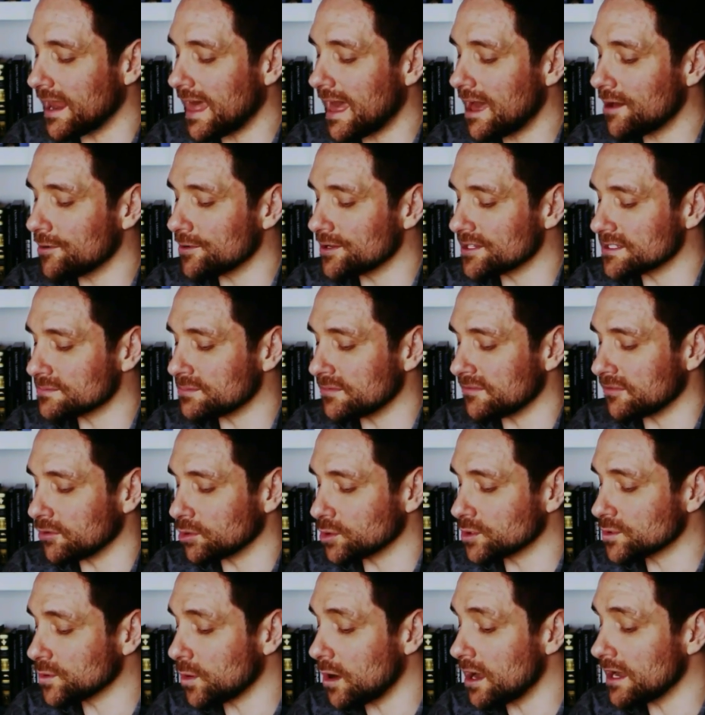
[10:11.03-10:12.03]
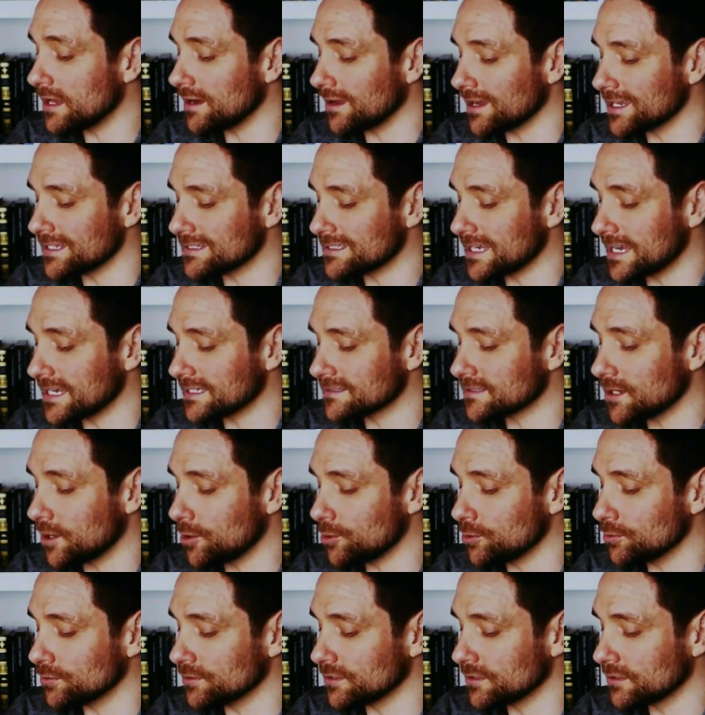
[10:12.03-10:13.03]
hours before twilight takes
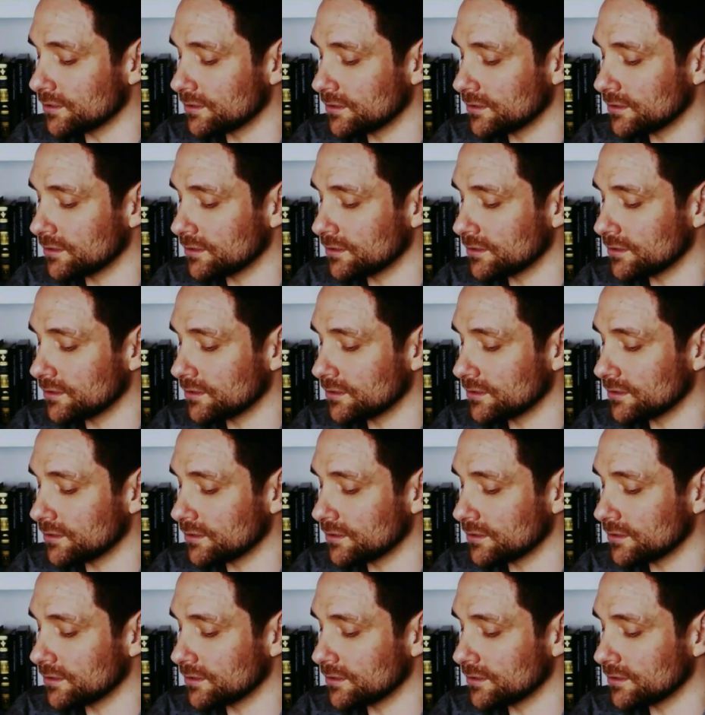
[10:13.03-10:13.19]
hold.